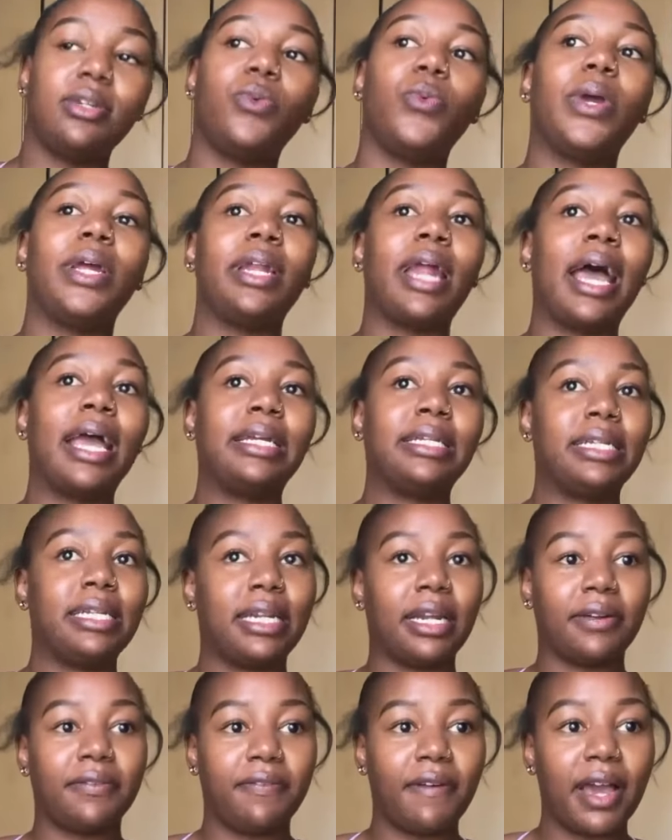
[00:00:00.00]
when I need
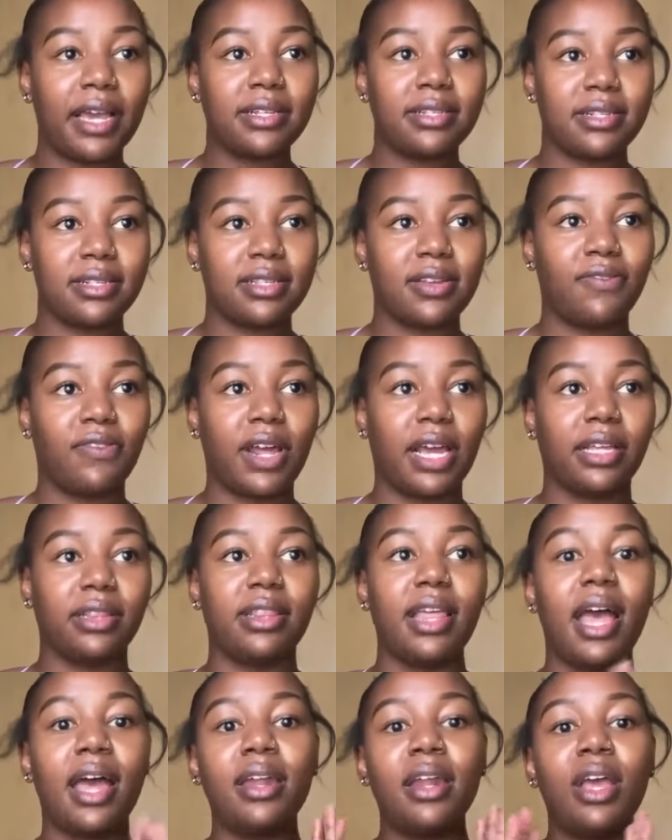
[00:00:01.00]
advice and stuff like
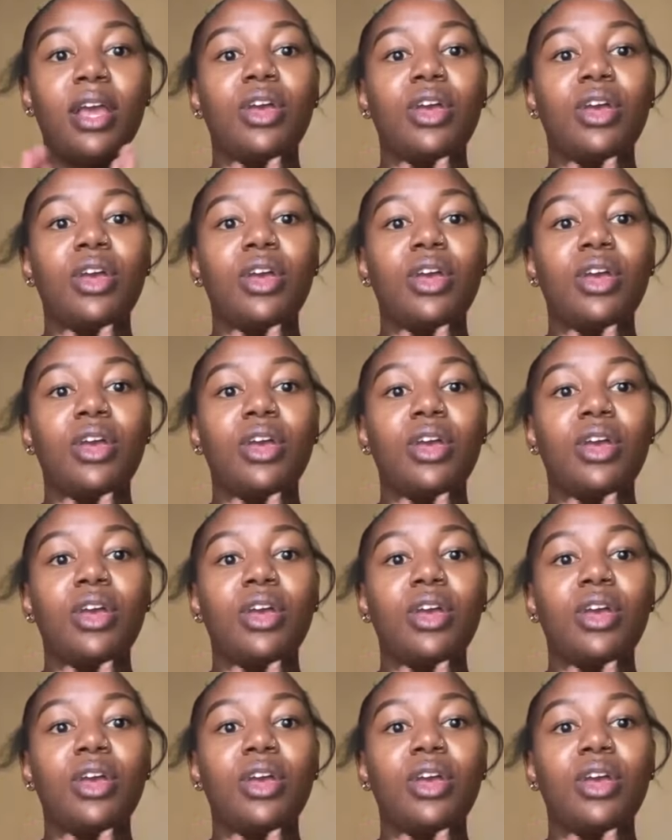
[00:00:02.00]
that.